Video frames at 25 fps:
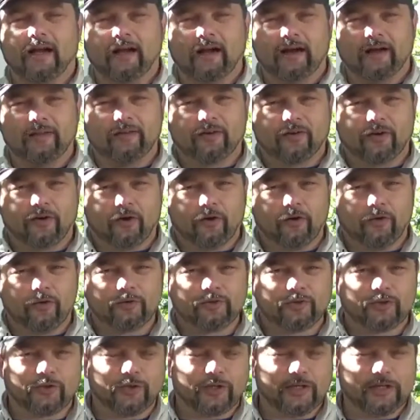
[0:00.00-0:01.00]
other oak
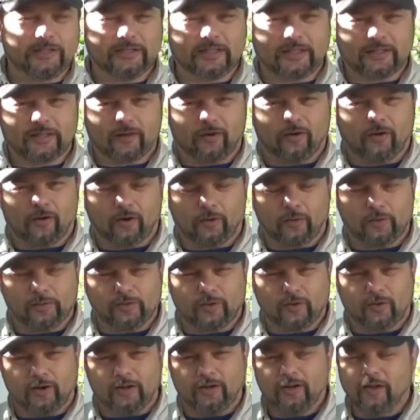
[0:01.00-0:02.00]
trees that the hog was
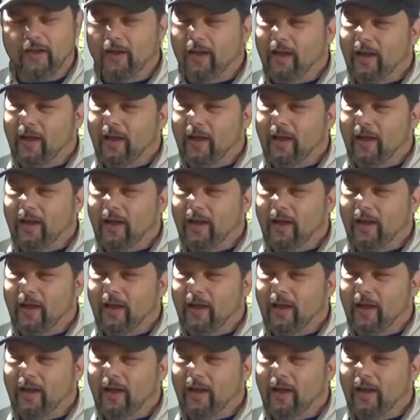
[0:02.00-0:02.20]
on.